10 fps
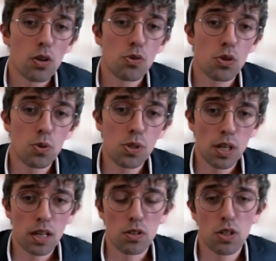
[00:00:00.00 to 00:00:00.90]

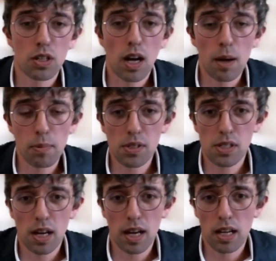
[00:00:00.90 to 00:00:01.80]
choosing to
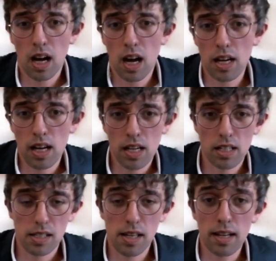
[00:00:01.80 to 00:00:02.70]
compensate
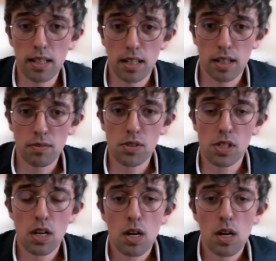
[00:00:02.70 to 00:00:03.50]
high-end executives